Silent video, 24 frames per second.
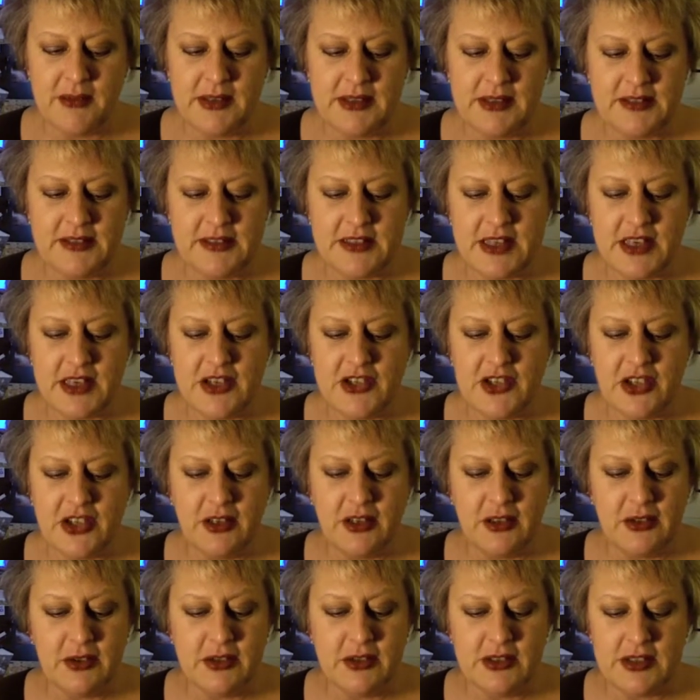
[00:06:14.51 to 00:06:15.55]
his attention
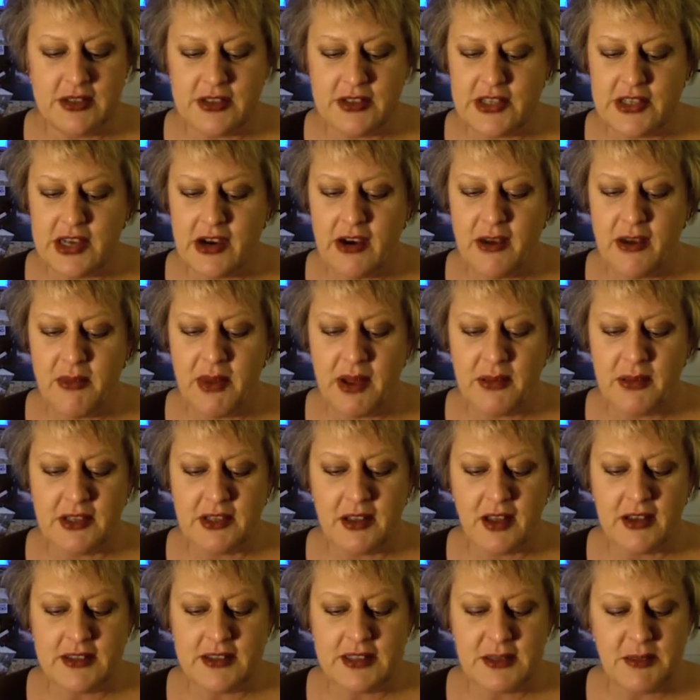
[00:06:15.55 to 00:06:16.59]
glued to the cherry bomb's
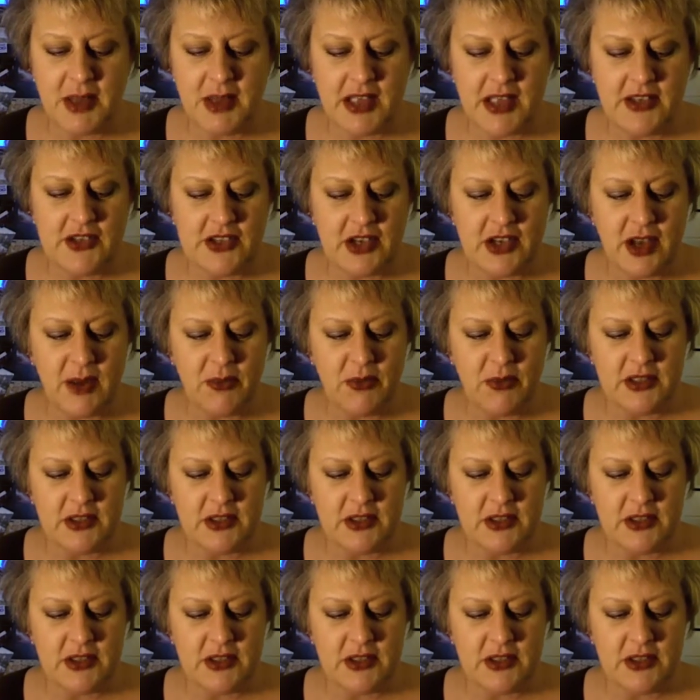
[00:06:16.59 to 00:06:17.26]
glossy paint job,